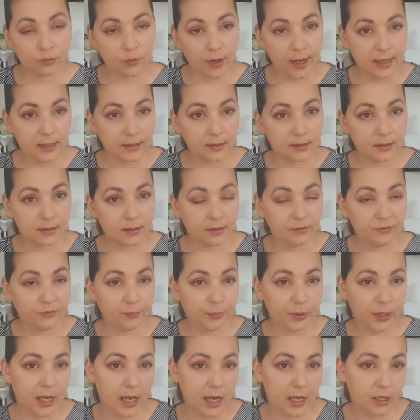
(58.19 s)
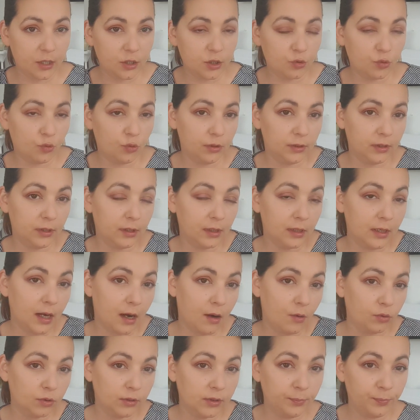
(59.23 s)
rates of pH will
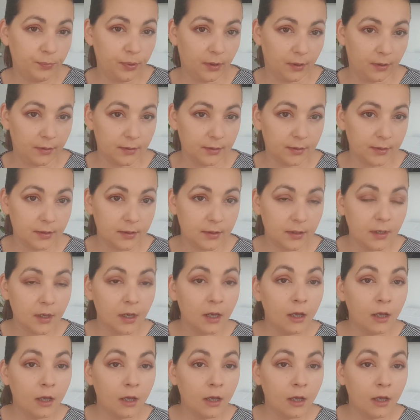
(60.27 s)
allow the plant